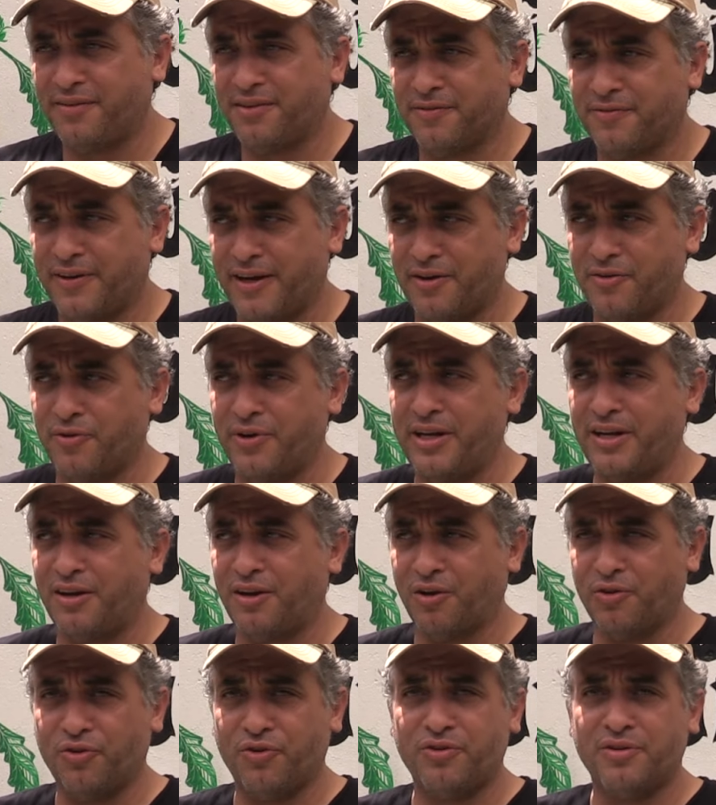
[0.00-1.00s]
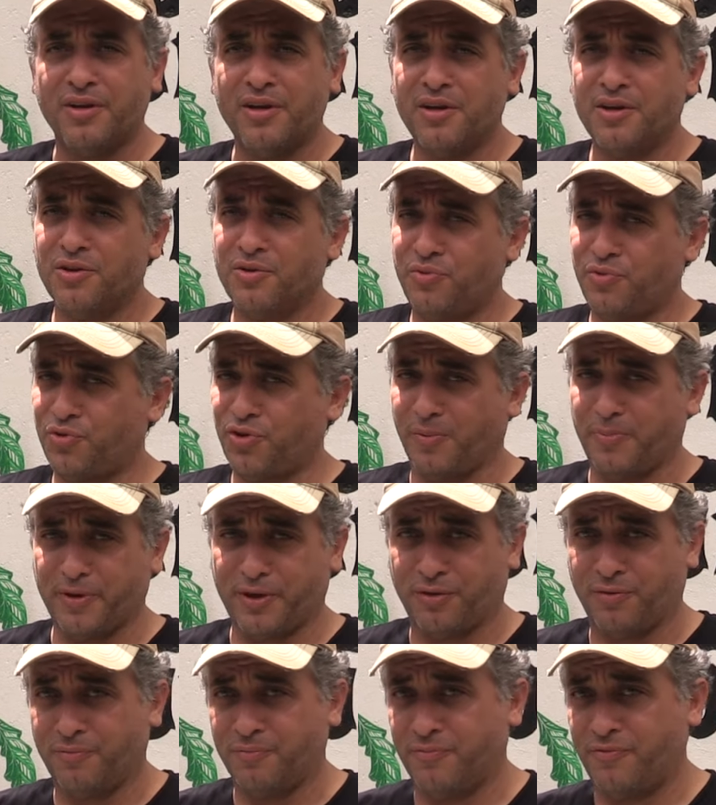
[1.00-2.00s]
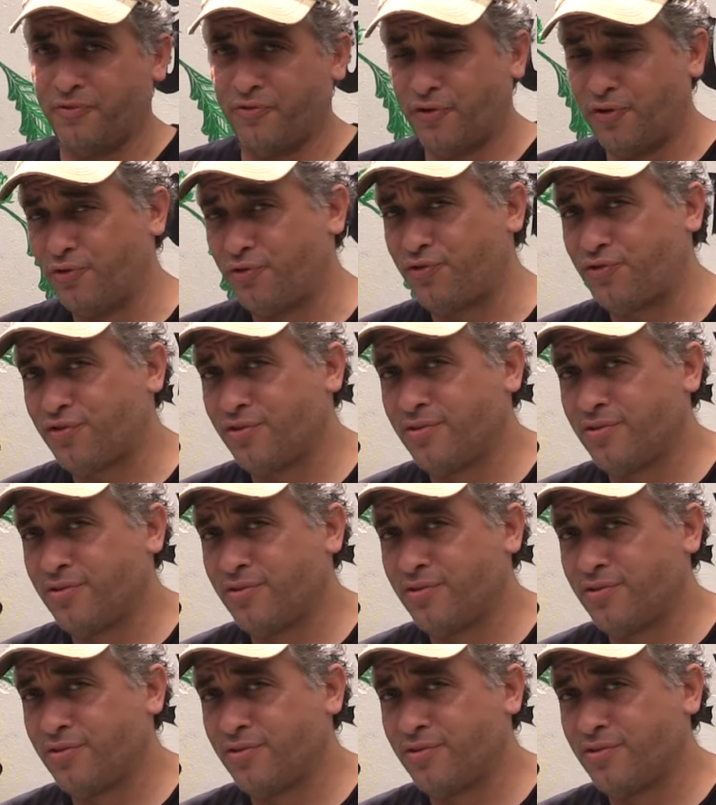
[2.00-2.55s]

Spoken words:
to try to include tropical fruits.